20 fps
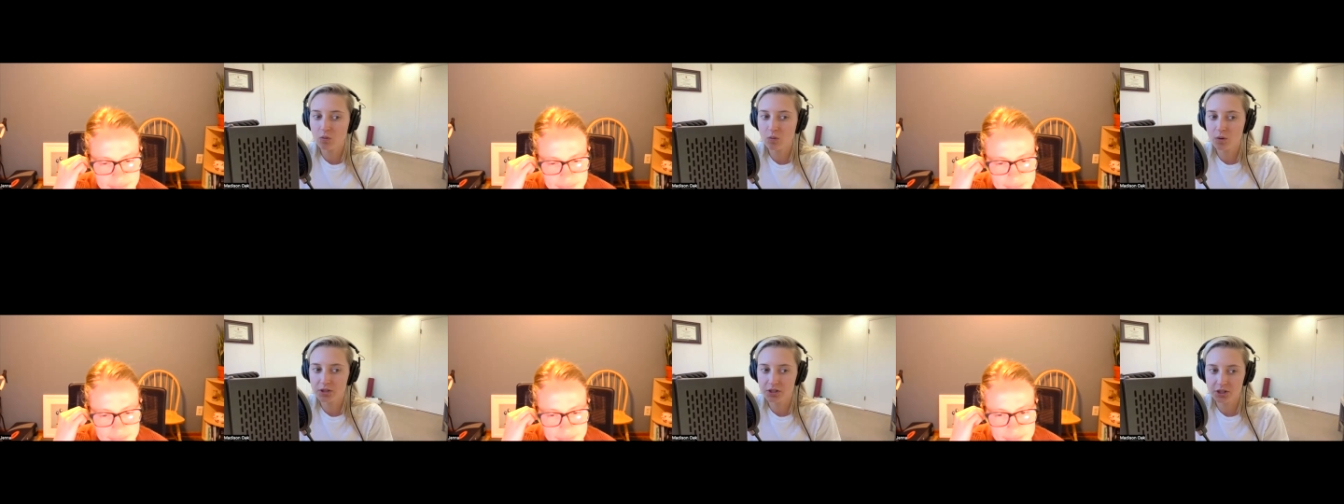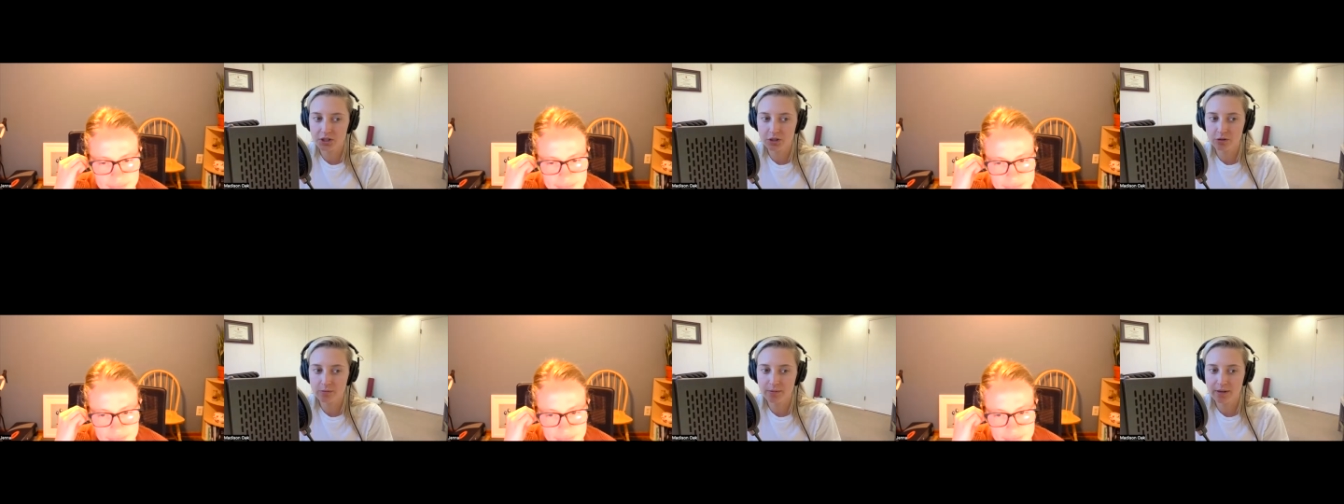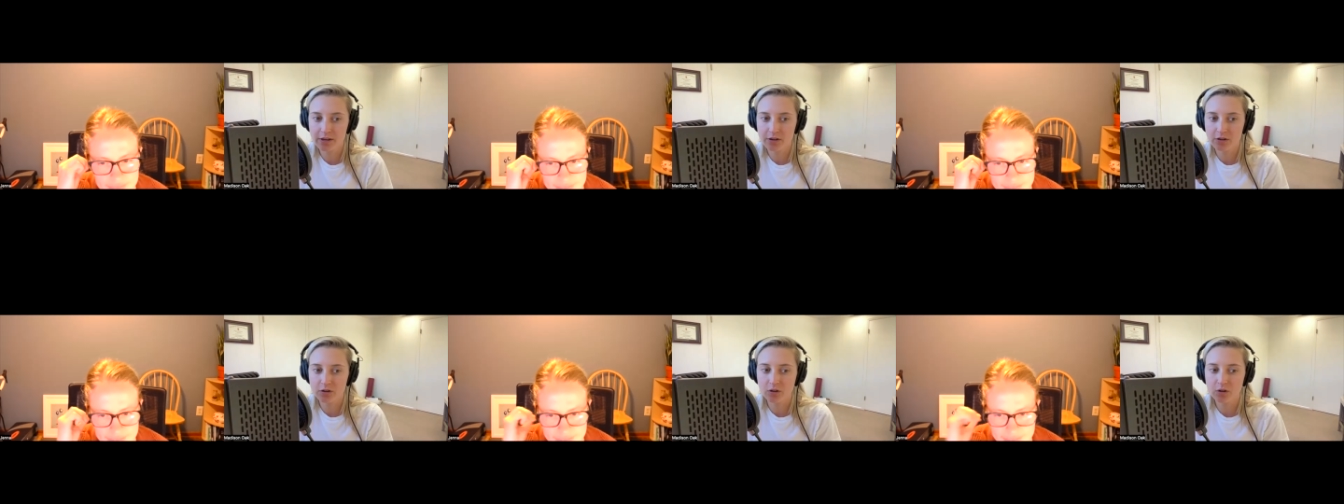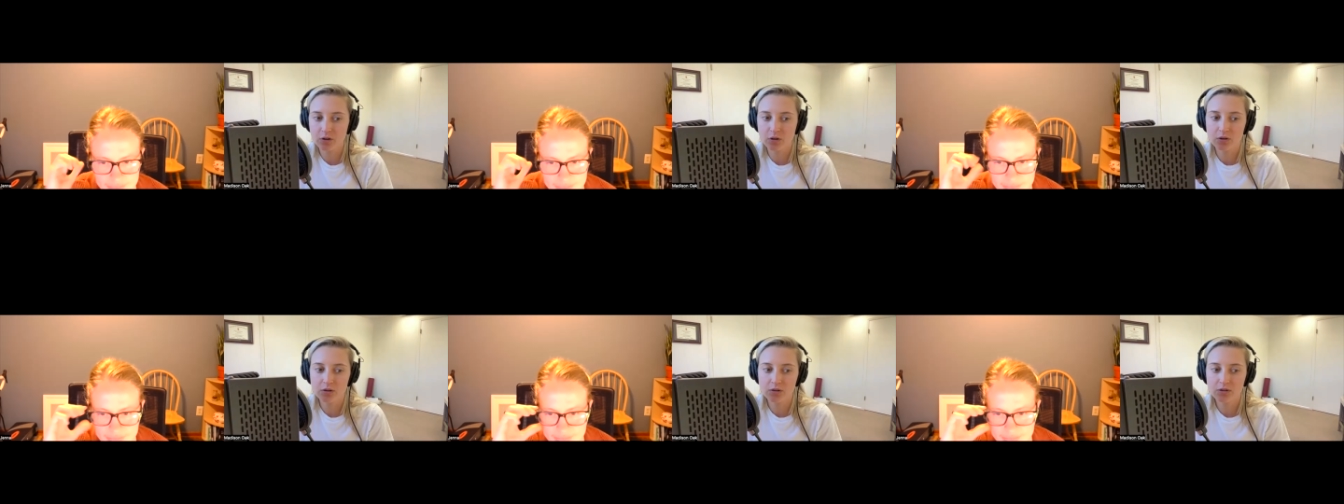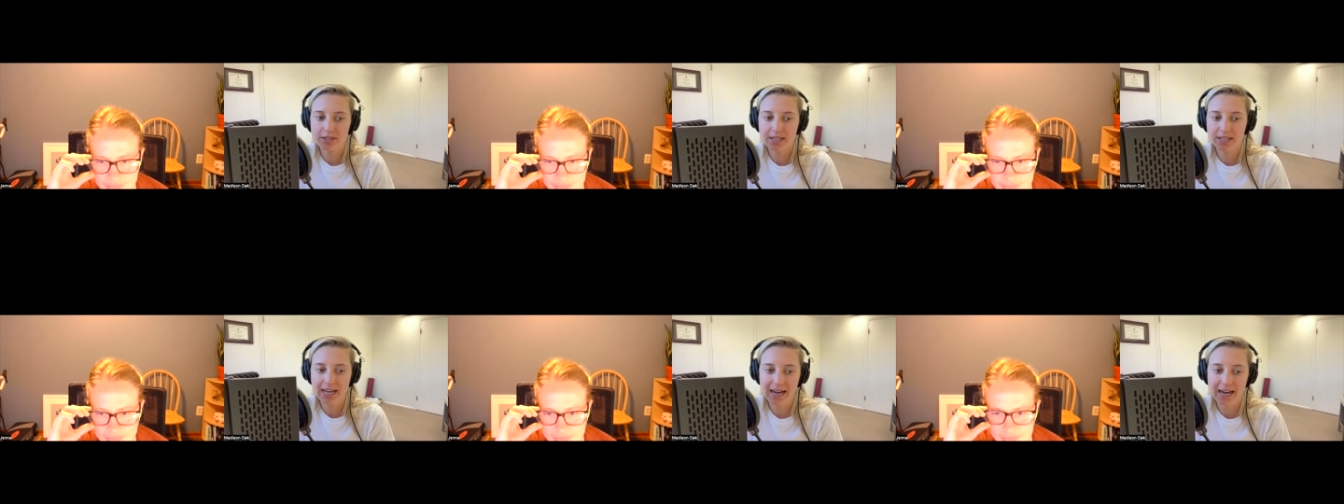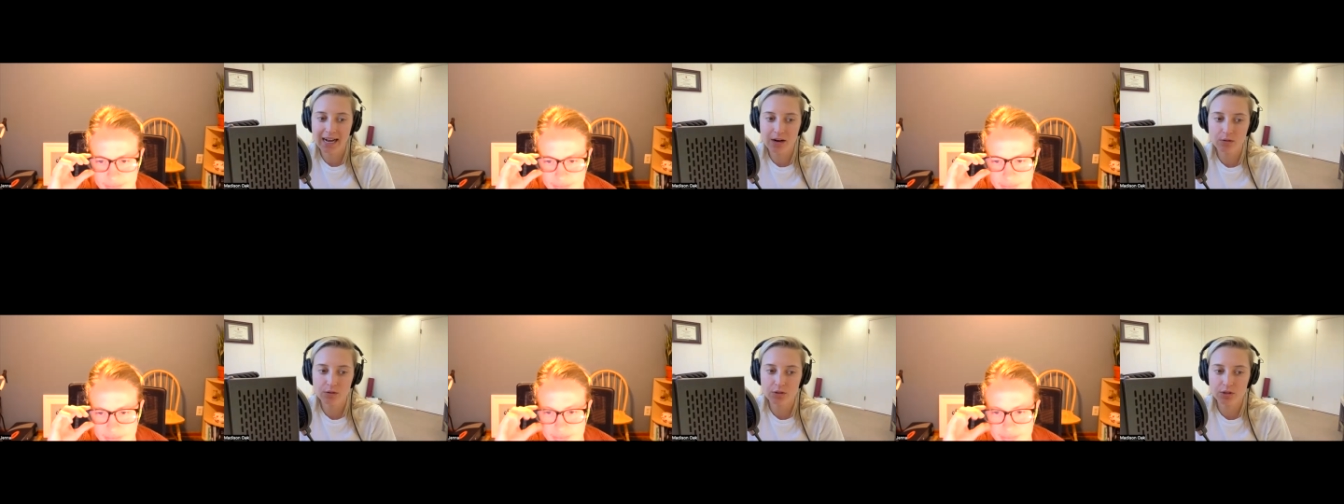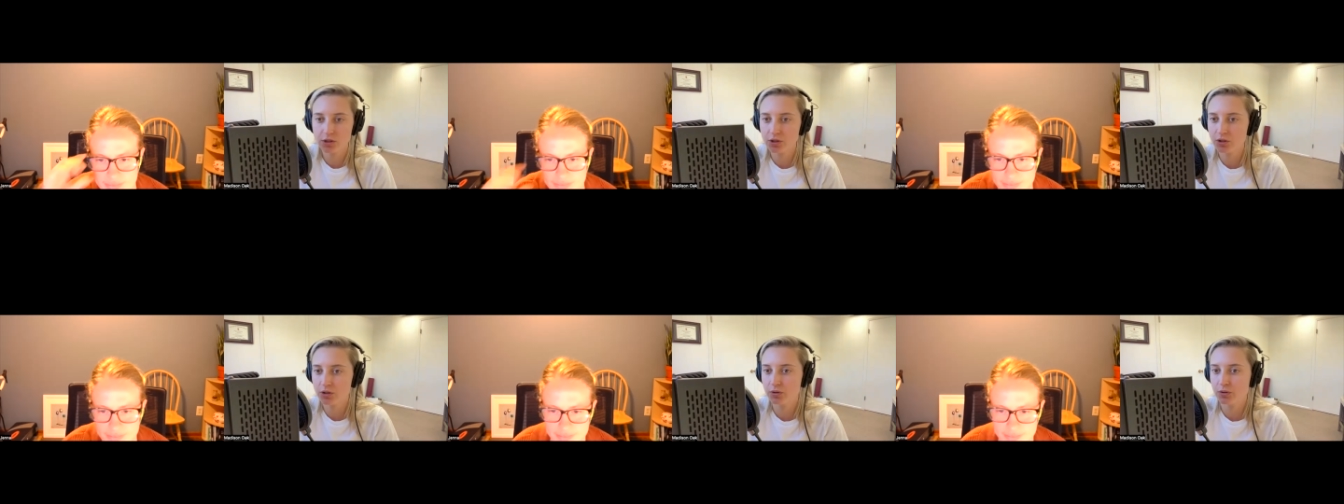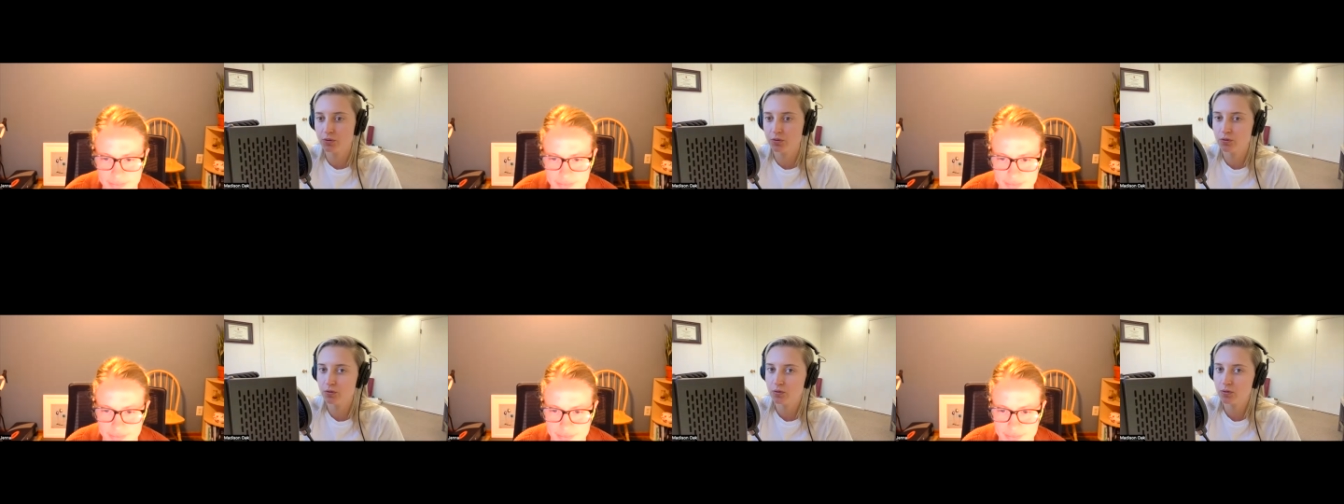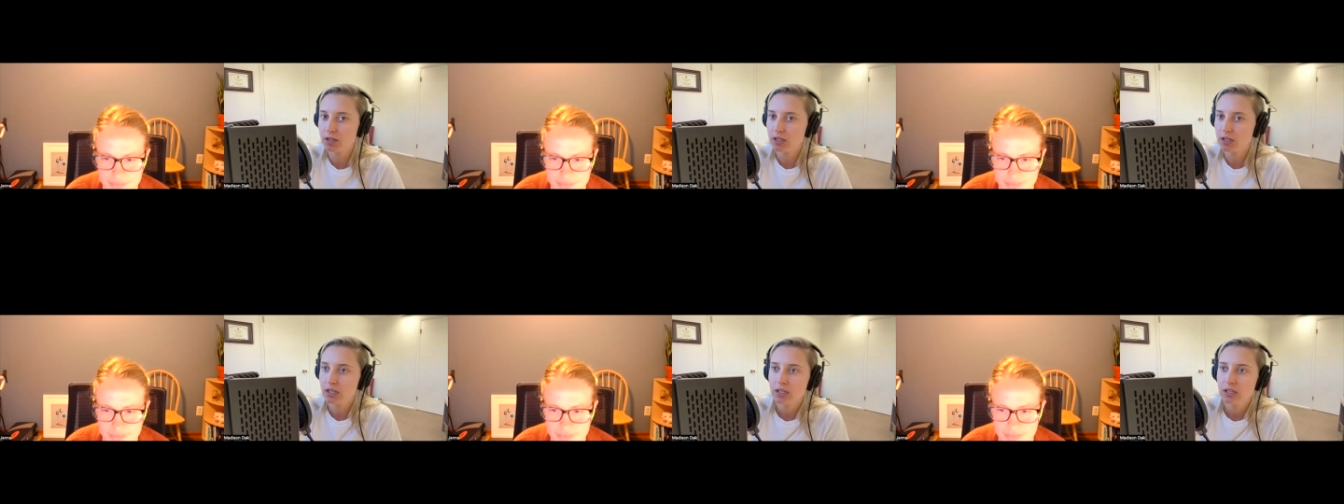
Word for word: what to do about your goals, how to